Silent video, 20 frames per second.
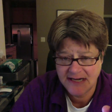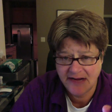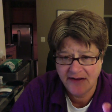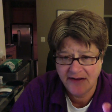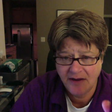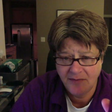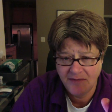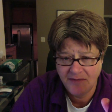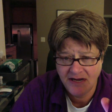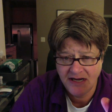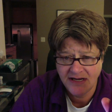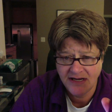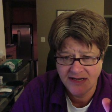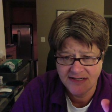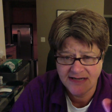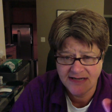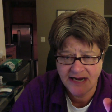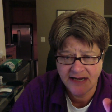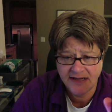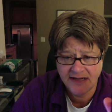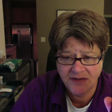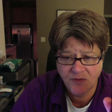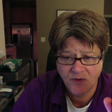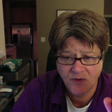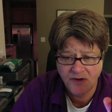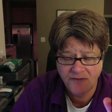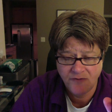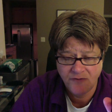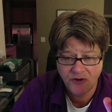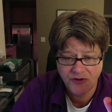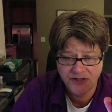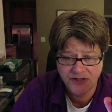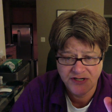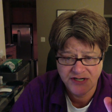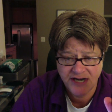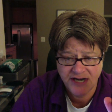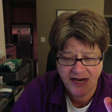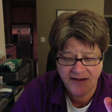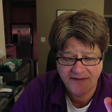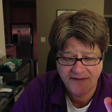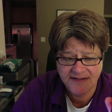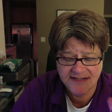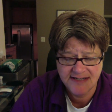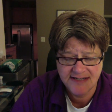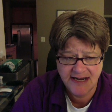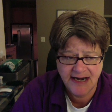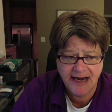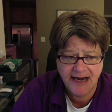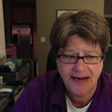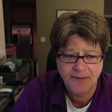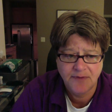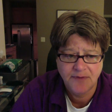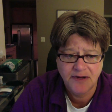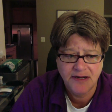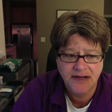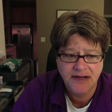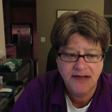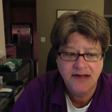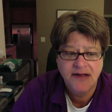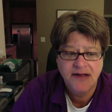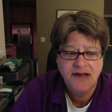telling me exactly what voltage I have it set at, but